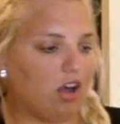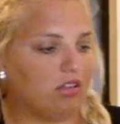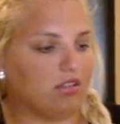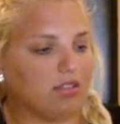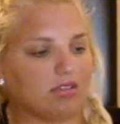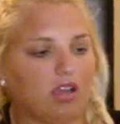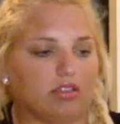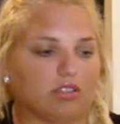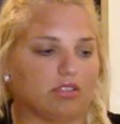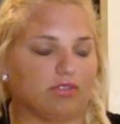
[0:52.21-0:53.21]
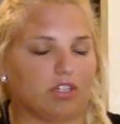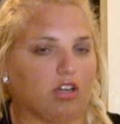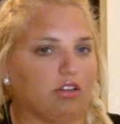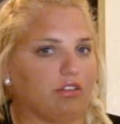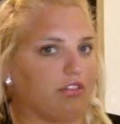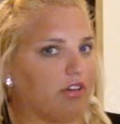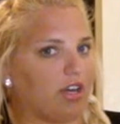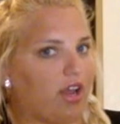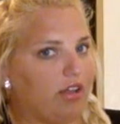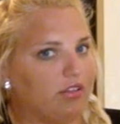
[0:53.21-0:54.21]
all of these colors for under
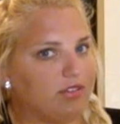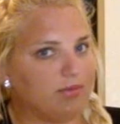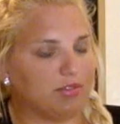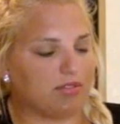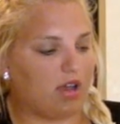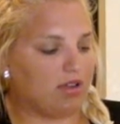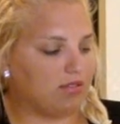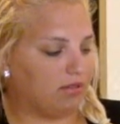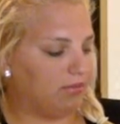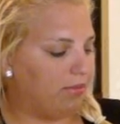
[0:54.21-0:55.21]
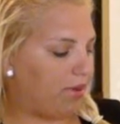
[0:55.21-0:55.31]
$30, which is awesome.